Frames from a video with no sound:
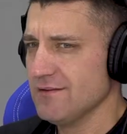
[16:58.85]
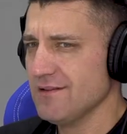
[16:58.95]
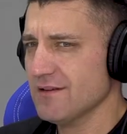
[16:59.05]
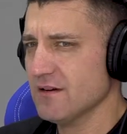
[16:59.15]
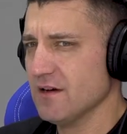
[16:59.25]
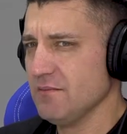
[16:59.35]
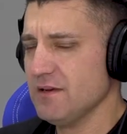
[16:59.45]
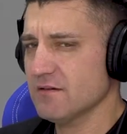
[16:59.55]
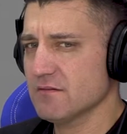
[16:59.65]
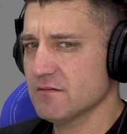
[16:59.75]
No, I
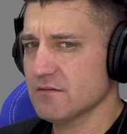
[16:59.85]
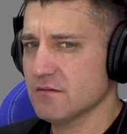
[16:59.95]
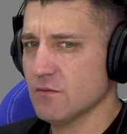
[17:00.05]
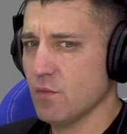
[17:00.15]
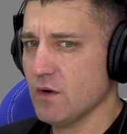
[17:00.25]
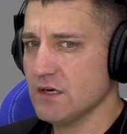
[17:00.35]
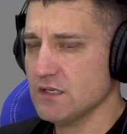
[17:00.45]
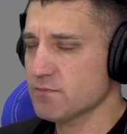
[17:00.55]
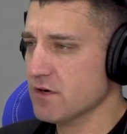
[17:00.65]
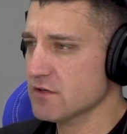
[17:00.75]
mean, what
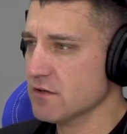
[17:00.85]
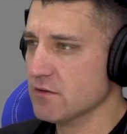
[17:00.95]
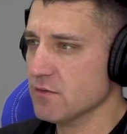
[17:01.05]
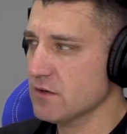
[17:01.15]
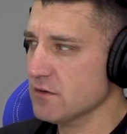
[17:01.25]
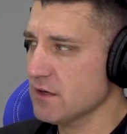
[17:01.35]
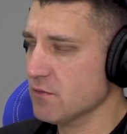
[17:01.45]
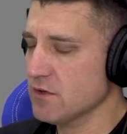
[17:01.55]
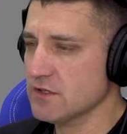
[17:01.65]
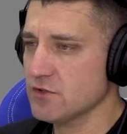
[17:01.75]
is pothole?
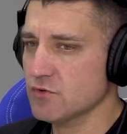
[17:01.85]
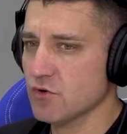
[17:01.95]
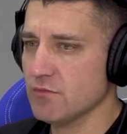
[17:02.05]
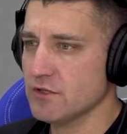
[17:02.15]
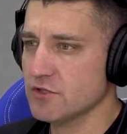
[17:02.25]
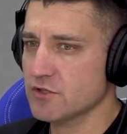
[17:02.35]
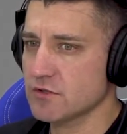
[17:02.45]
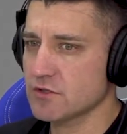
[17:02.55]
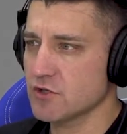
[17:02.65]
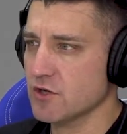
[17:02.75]
What does your normal
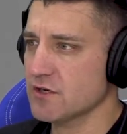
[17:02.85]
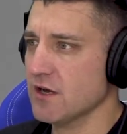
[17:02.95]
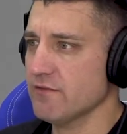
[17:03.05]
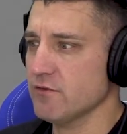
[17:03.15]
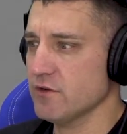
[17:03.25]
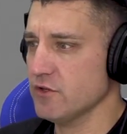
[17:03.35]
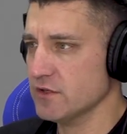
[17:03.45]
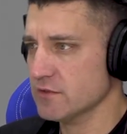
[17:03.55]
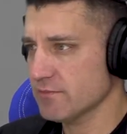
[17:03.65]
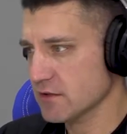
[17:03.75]
insurance not cover when you
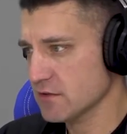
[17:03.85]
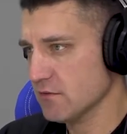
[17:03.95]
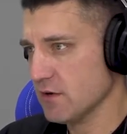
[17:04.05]
hit a pothole?